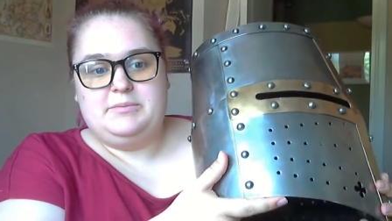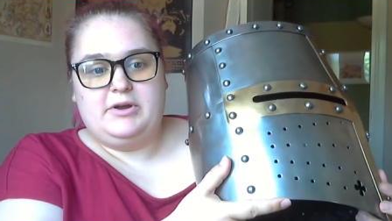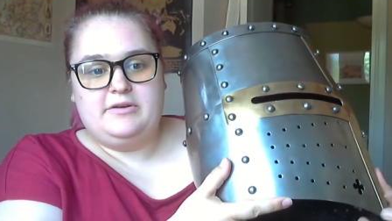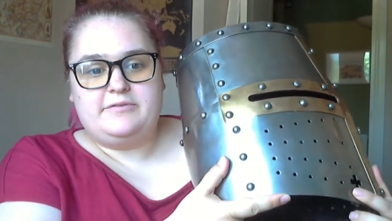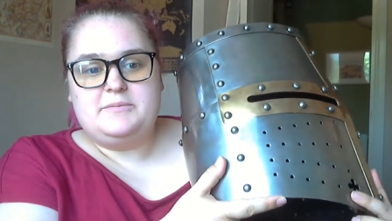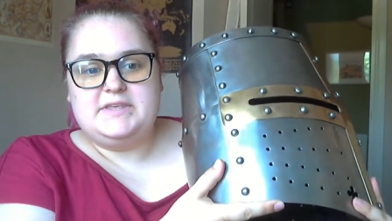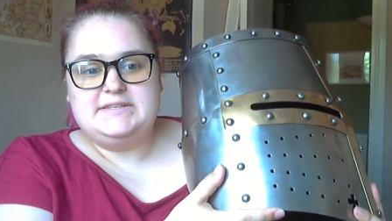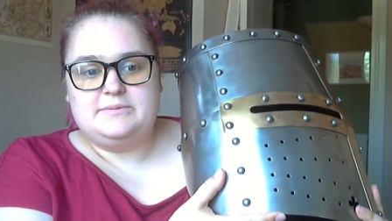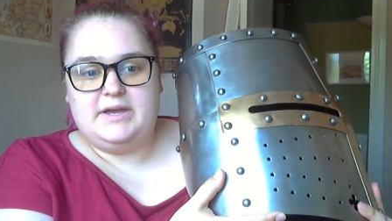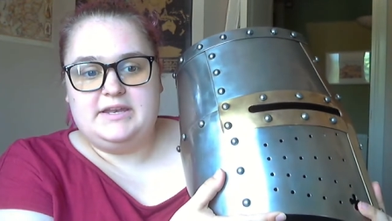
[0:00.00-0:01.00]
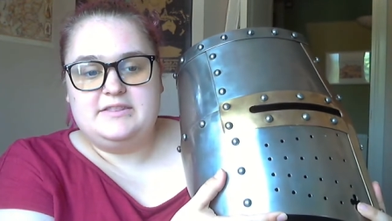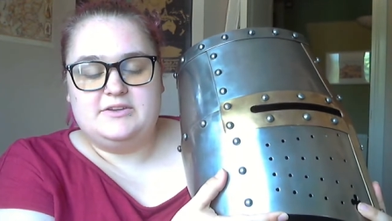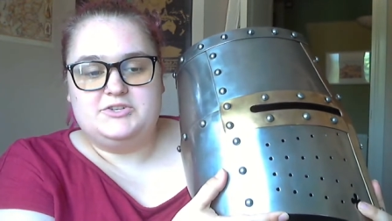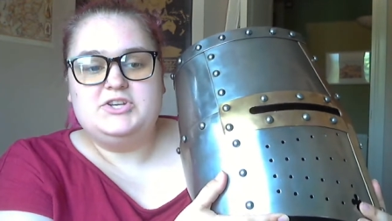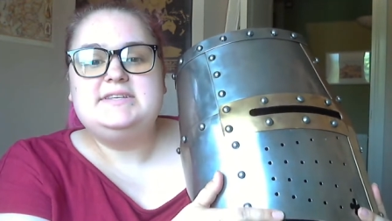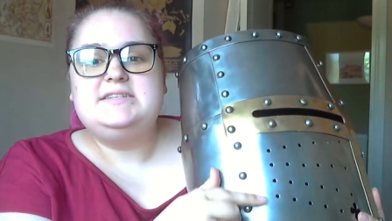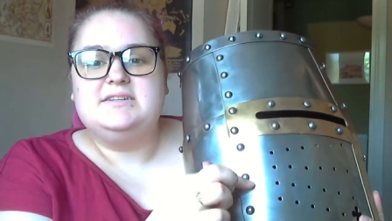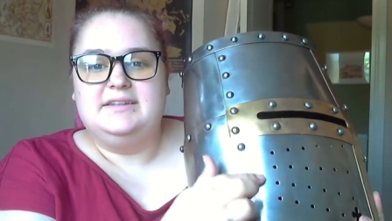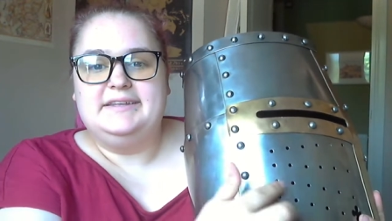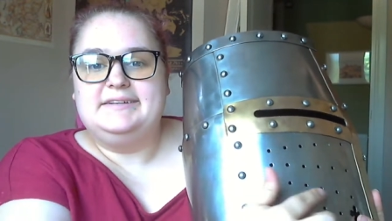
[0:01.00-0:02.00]
Apart from this one, they're just
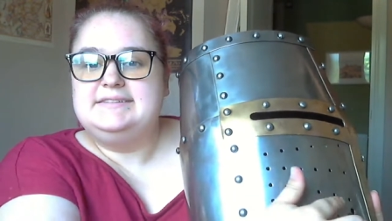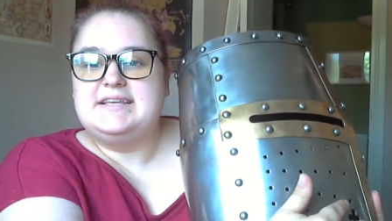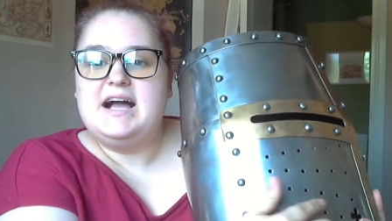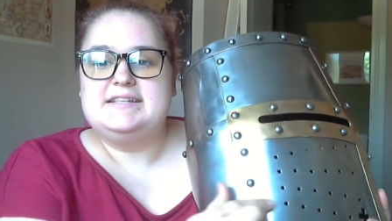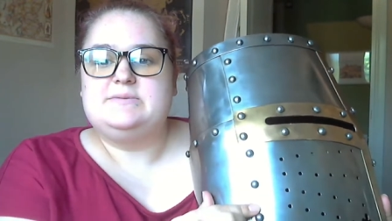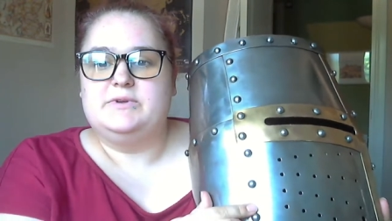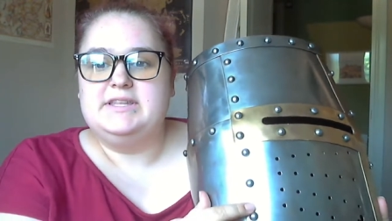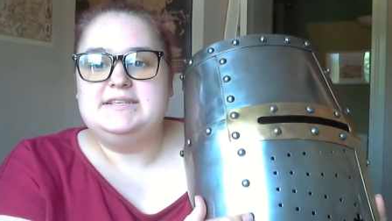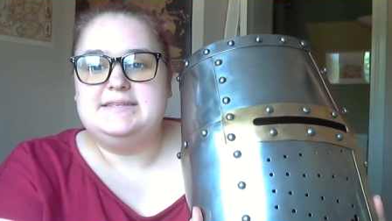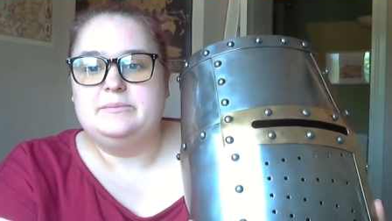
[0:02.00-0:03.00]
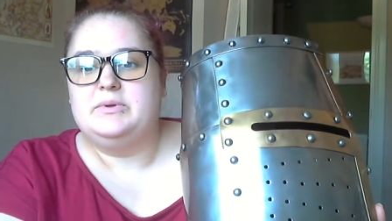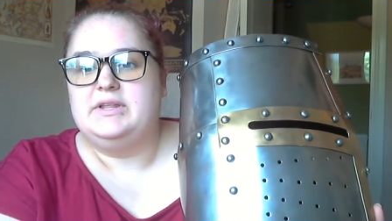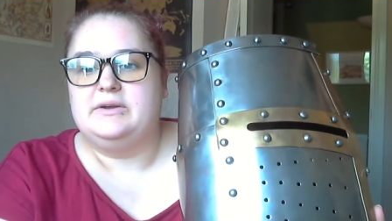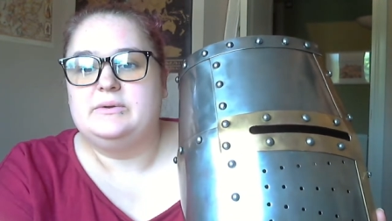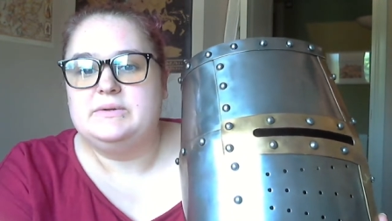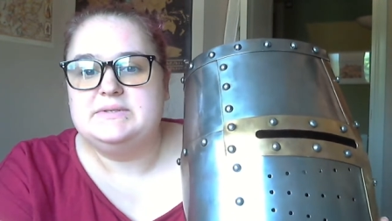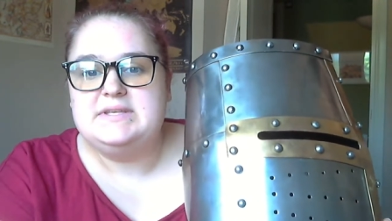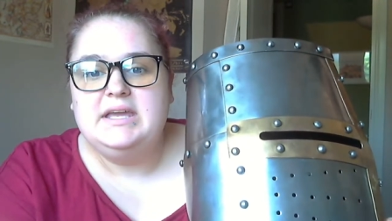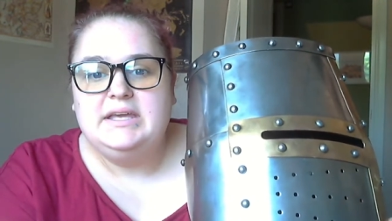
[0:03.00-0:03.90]
little dots, really simple air holes.